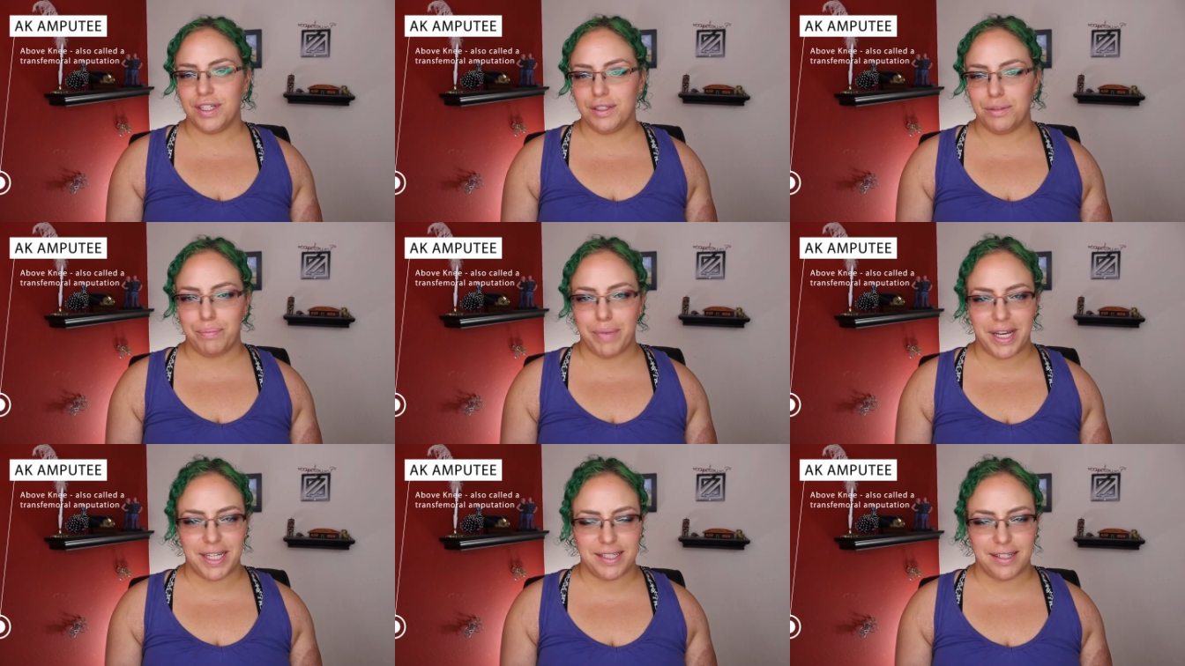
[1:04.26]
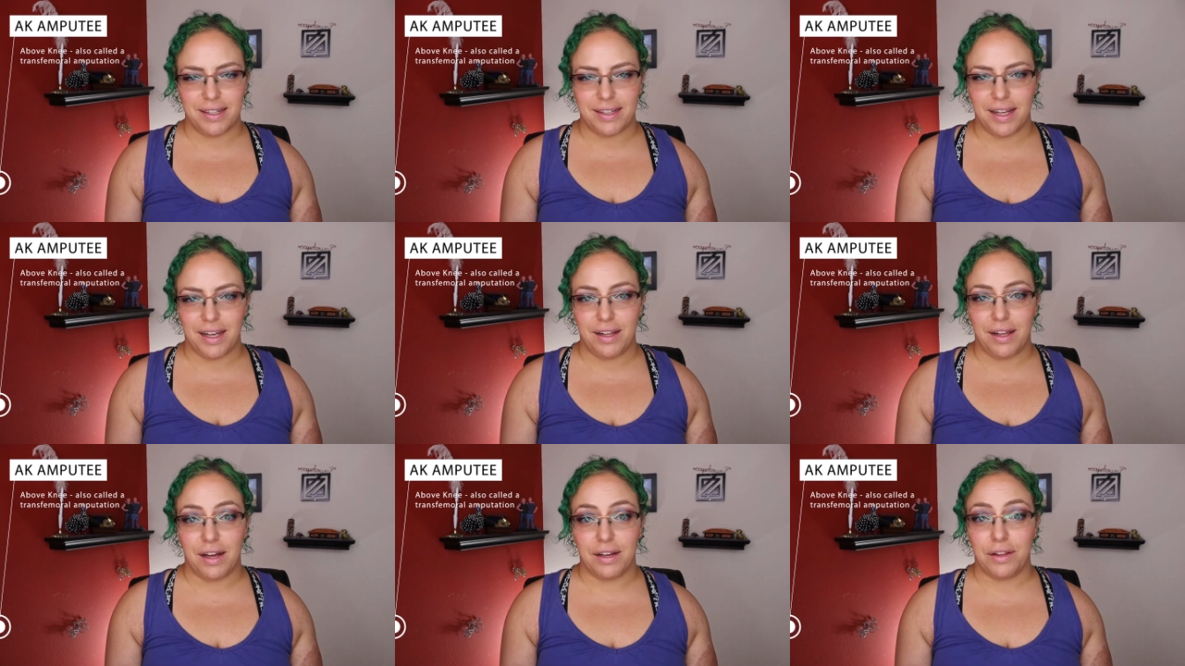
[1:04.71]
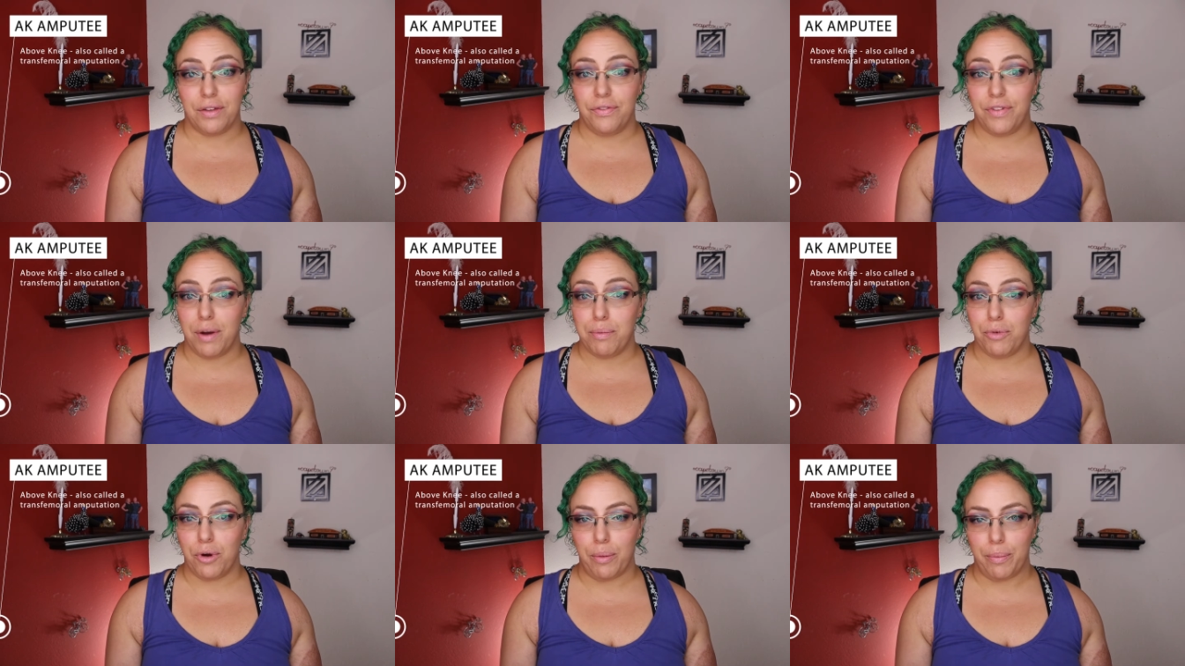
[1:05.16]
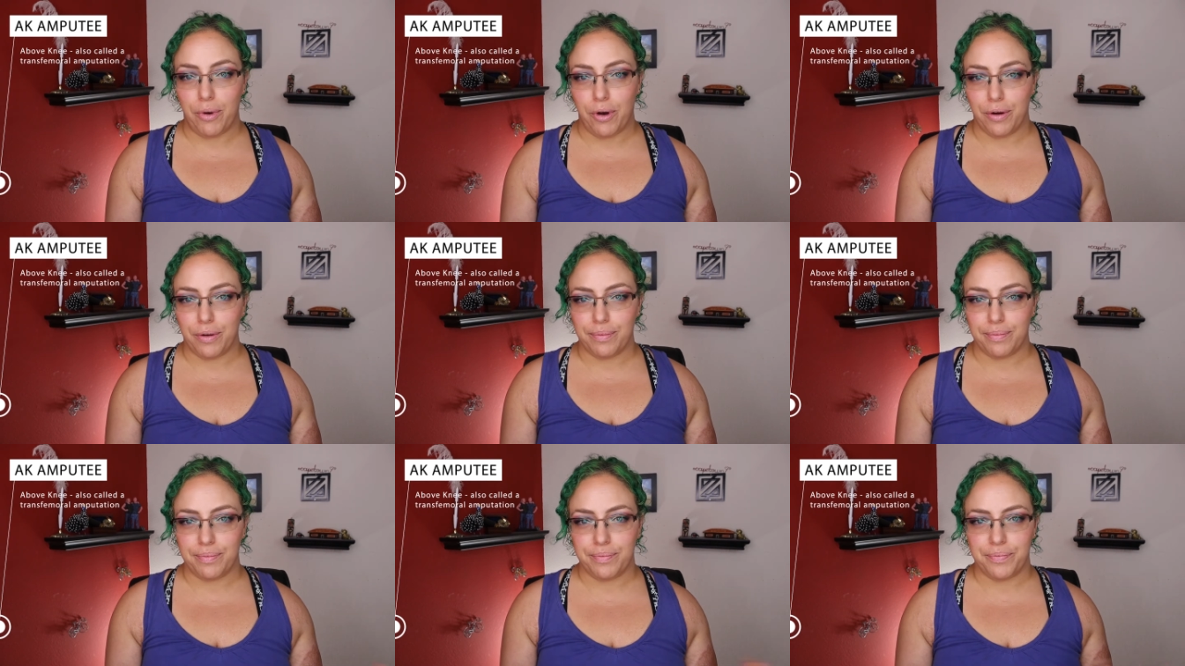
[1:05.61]
is basically along the femoral
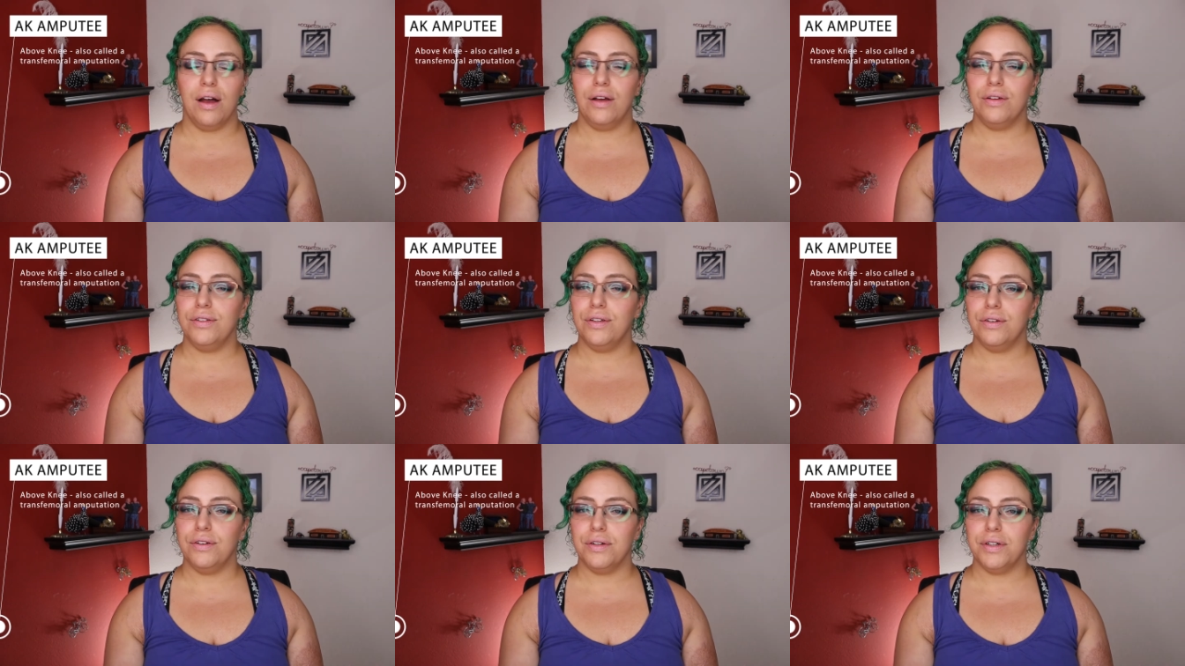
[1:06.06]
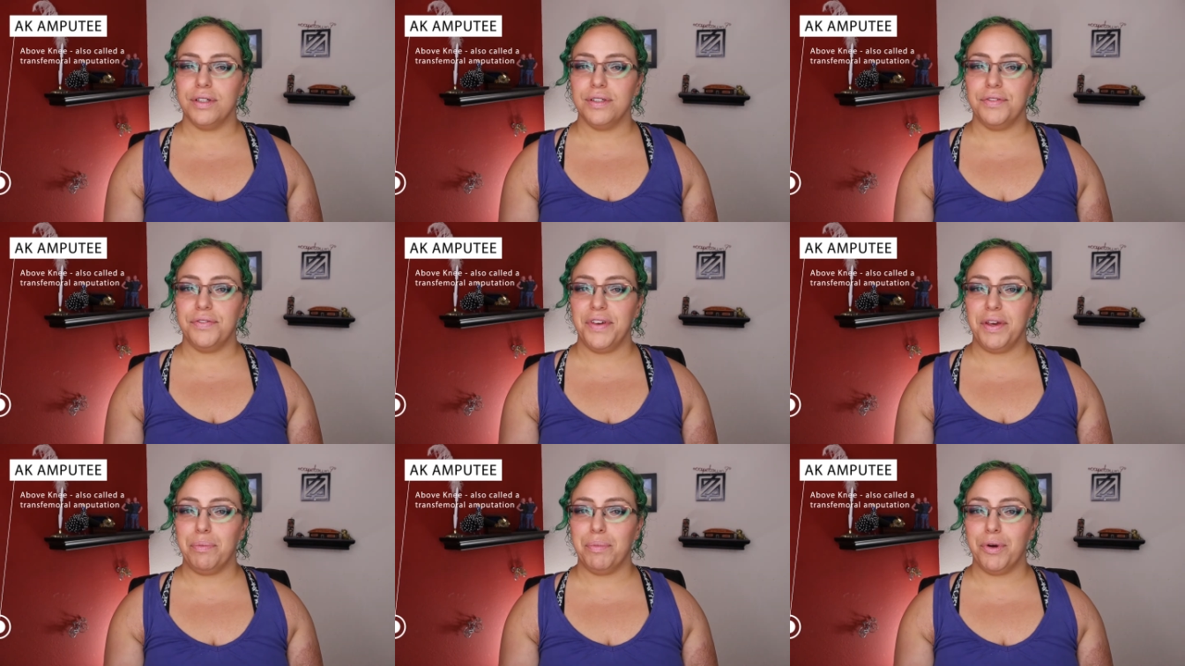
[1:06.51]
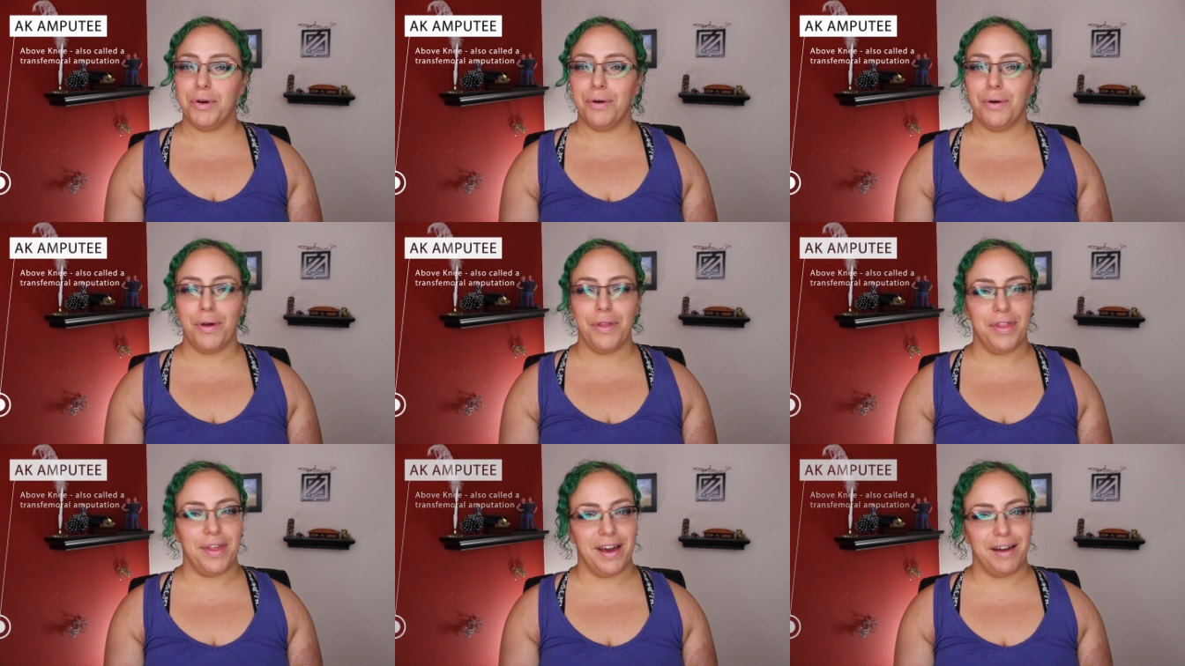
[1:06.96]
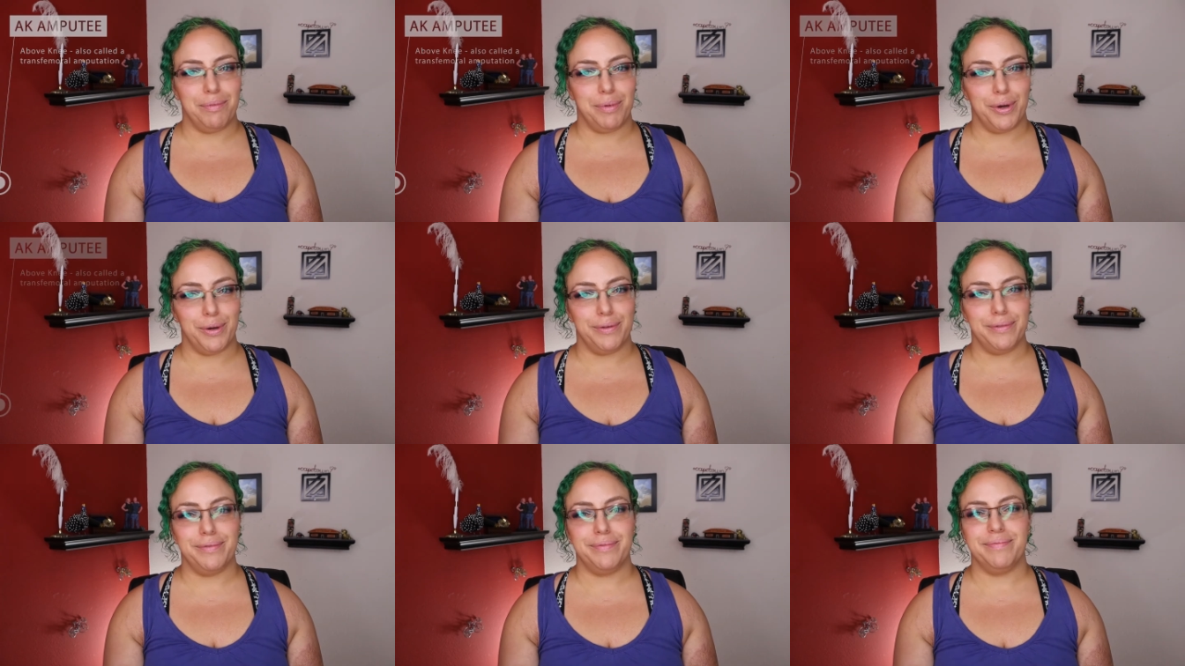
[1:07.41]
bone, also known as femur or thigh
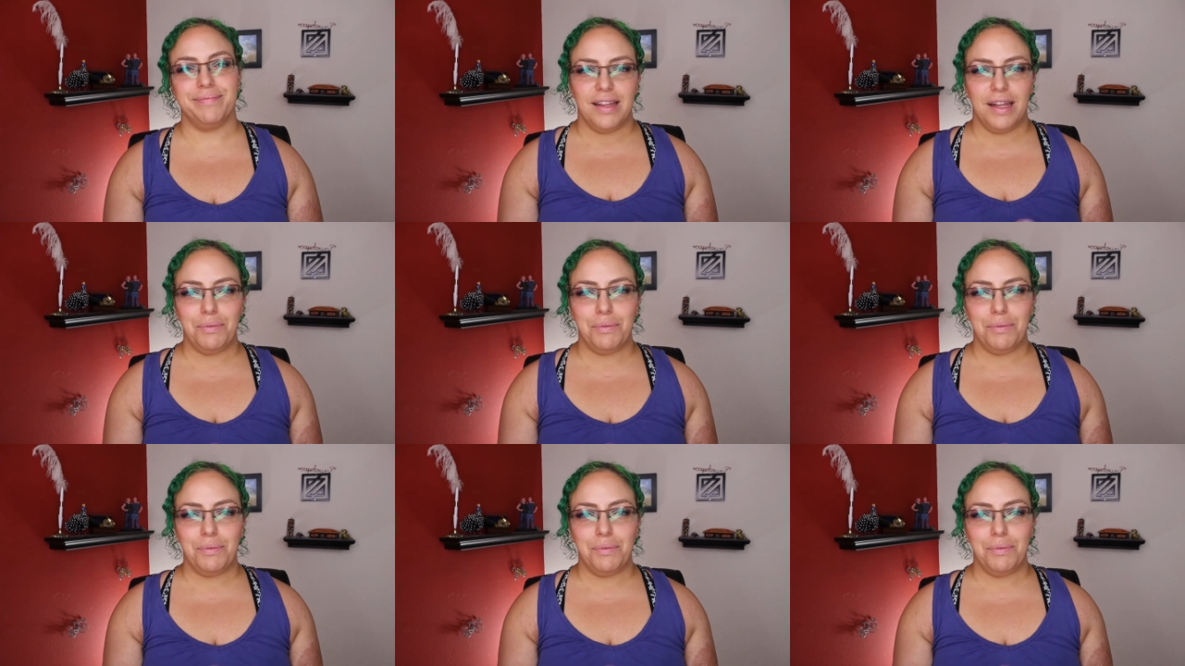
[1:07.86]
bone.